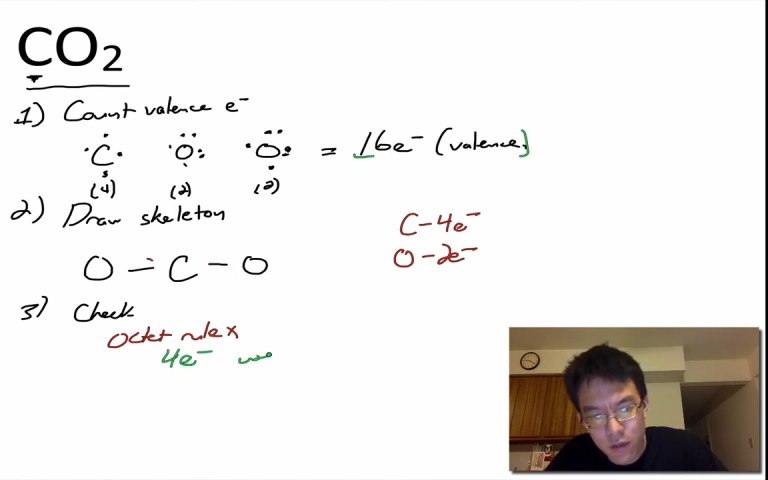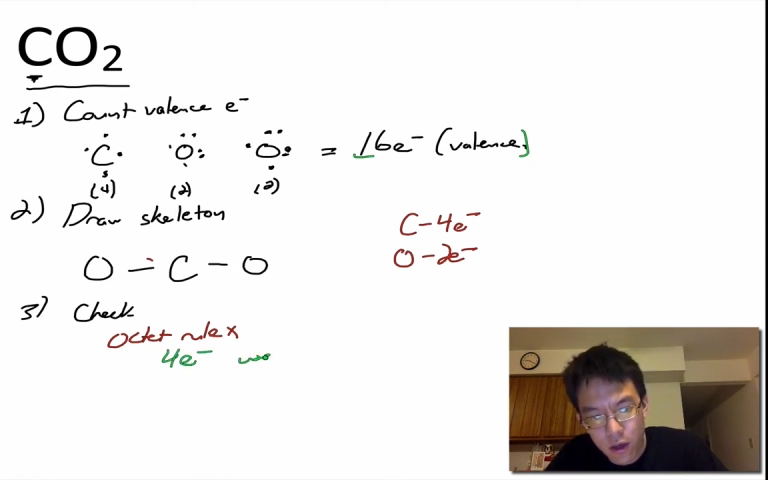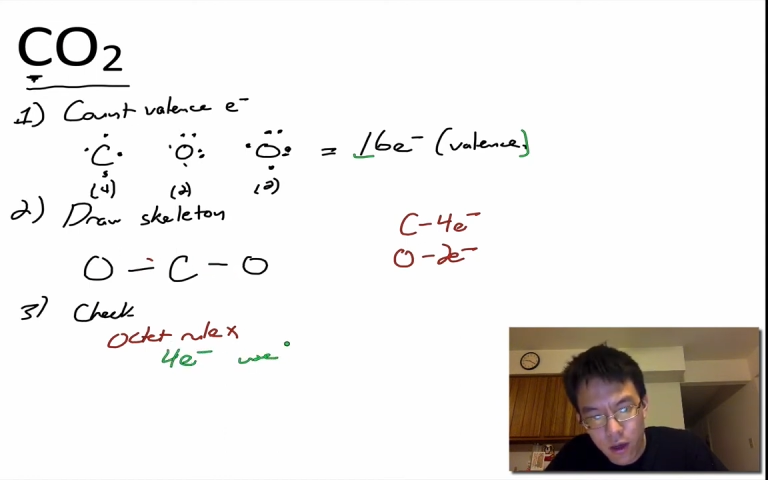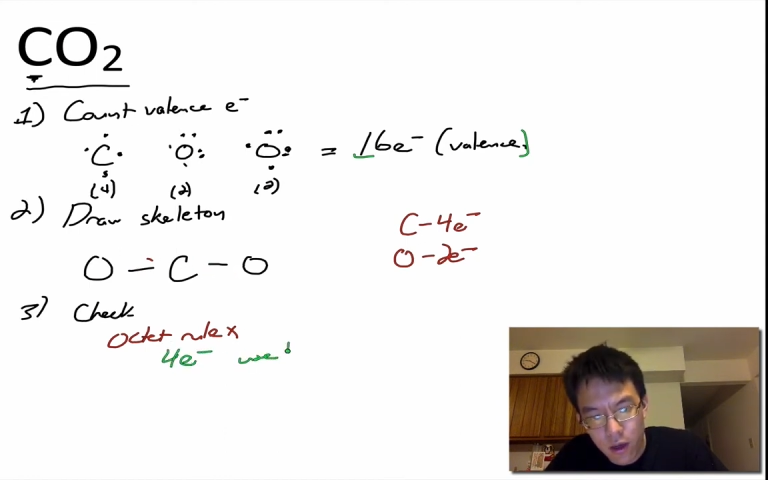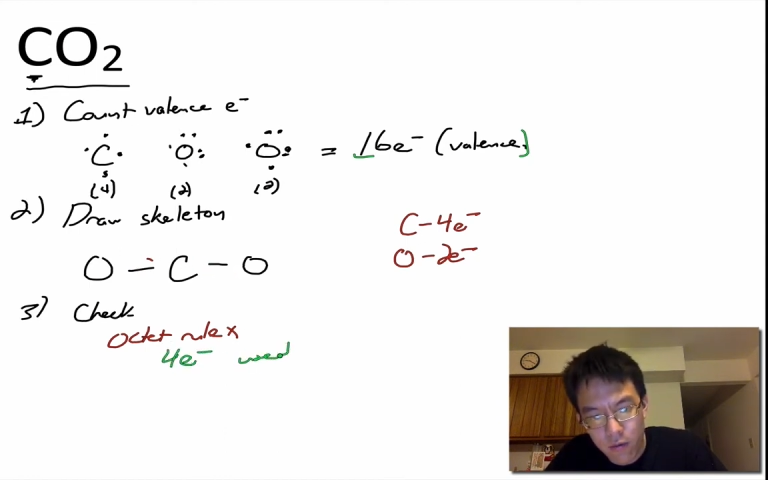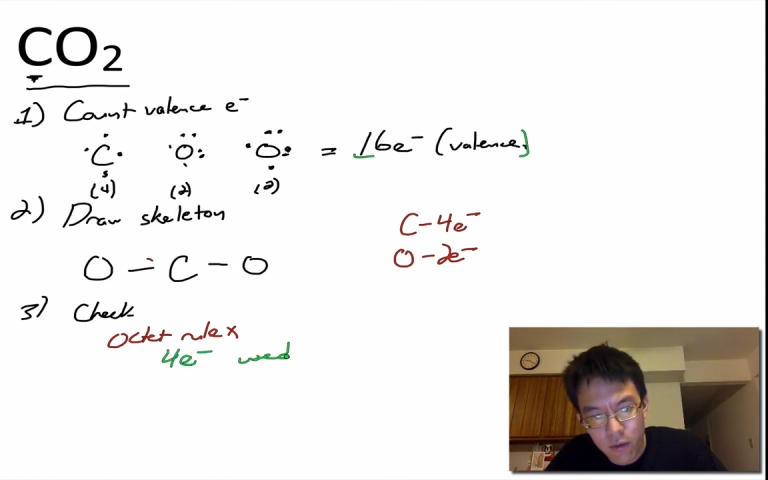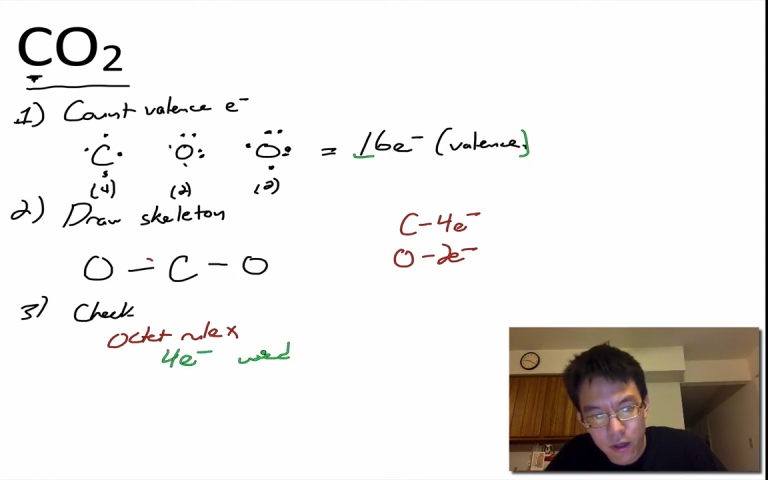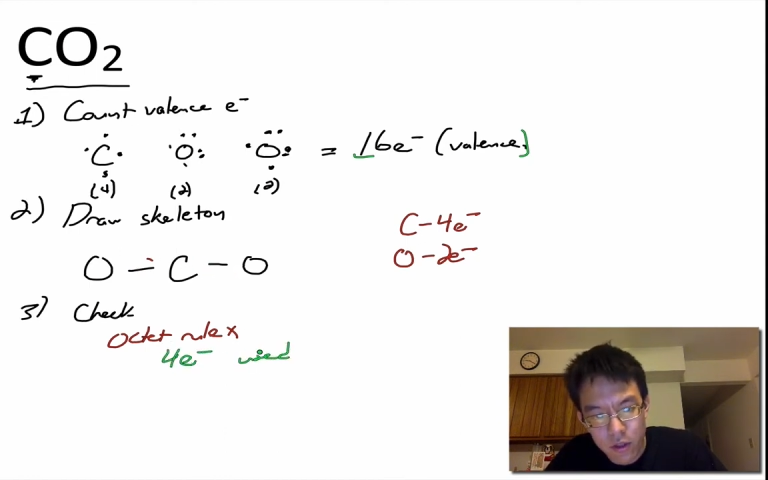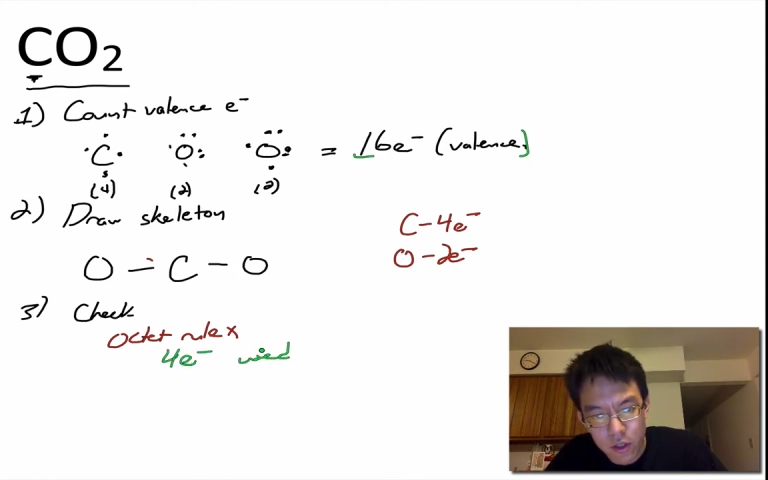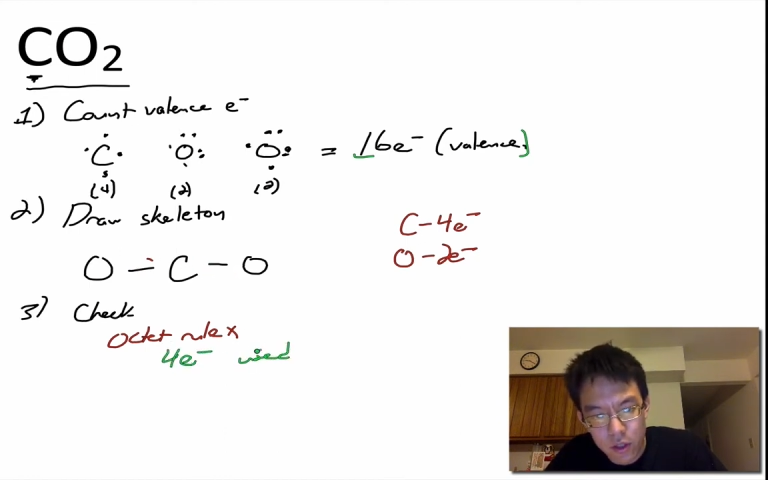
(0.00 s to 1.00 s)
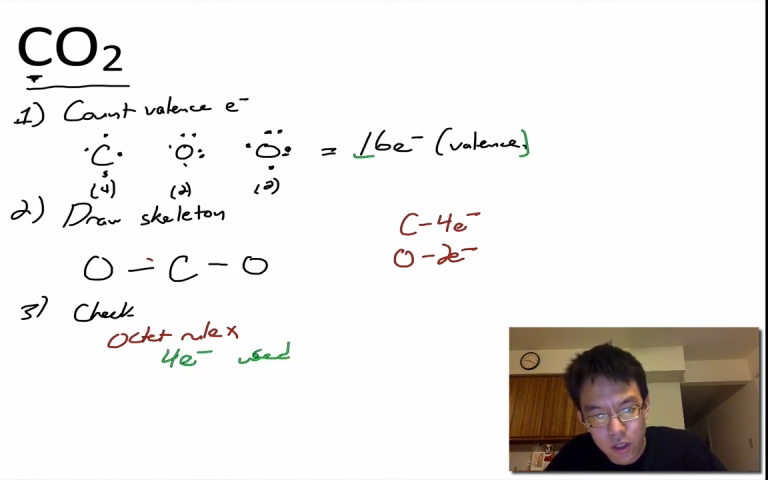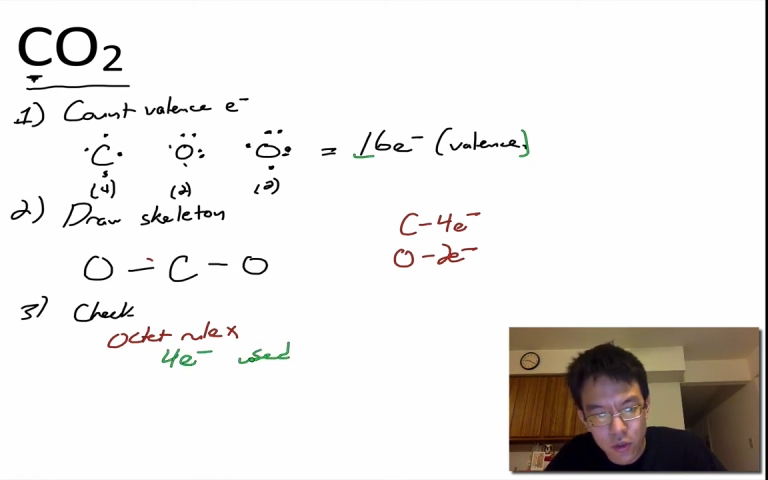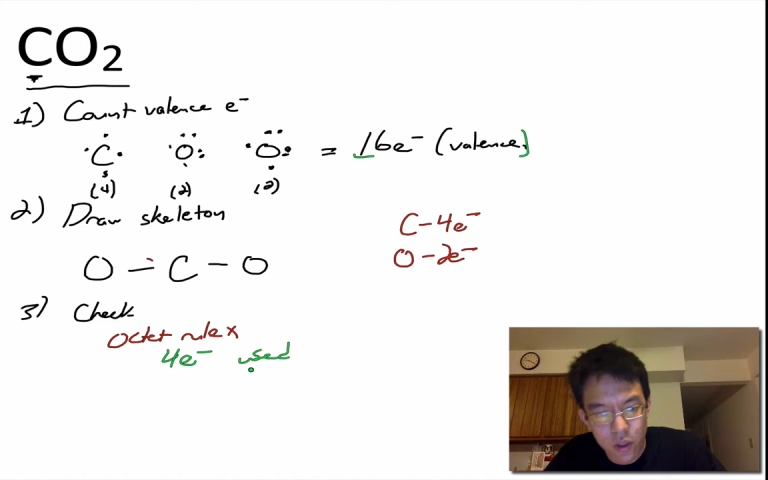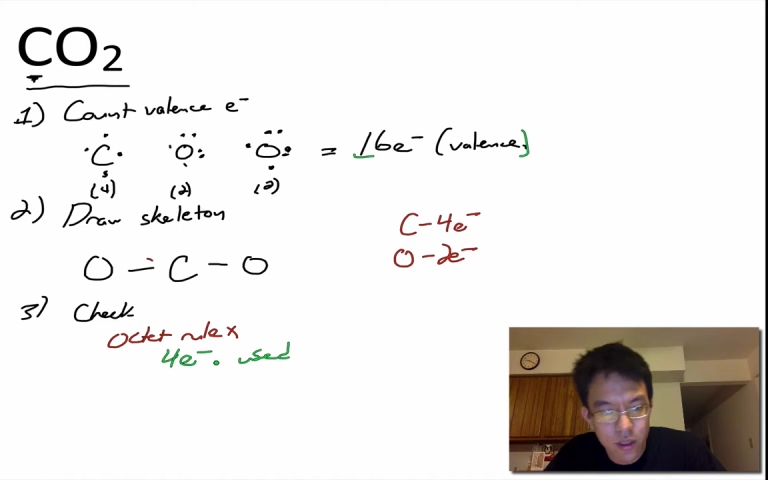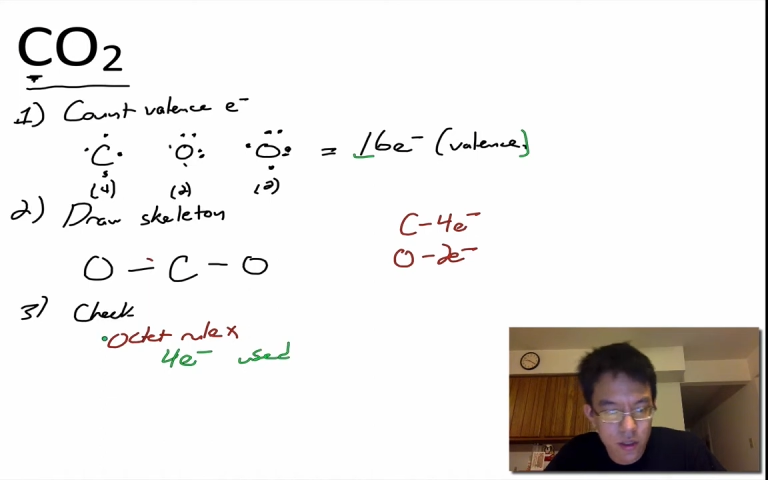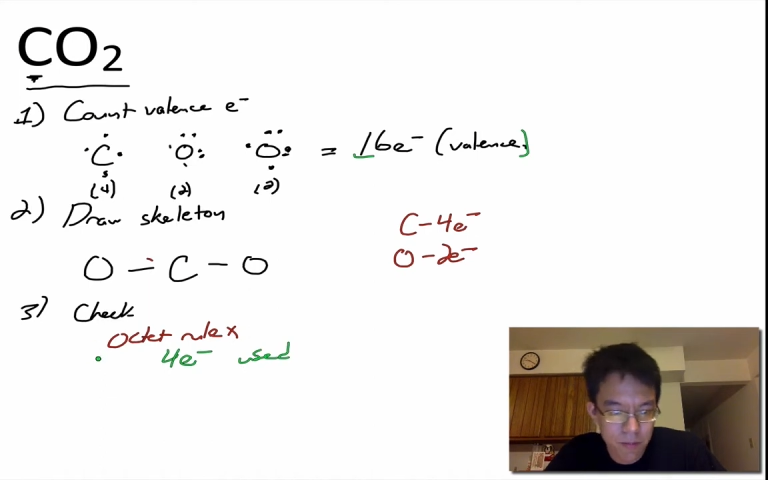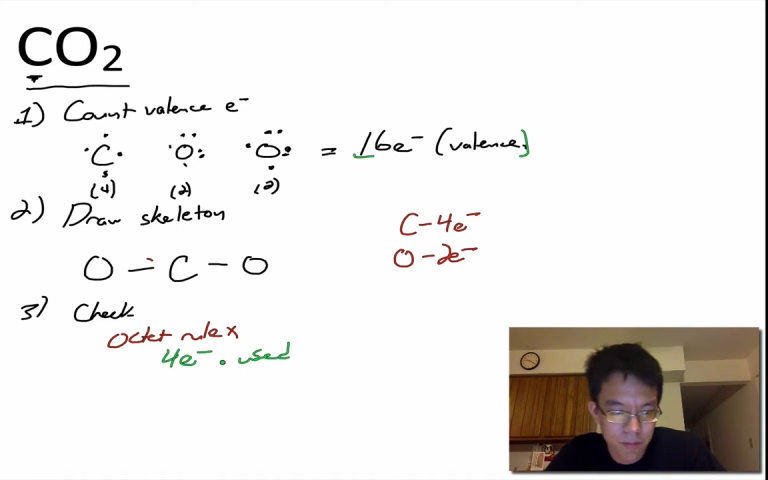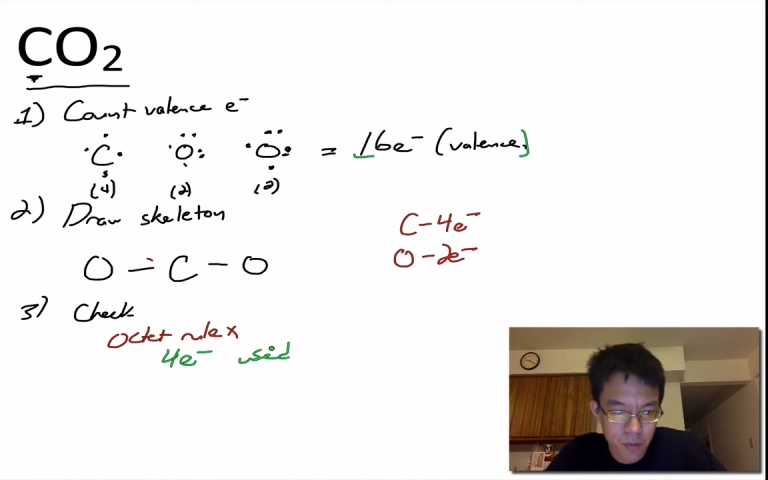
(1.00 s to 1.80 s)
valence electrons.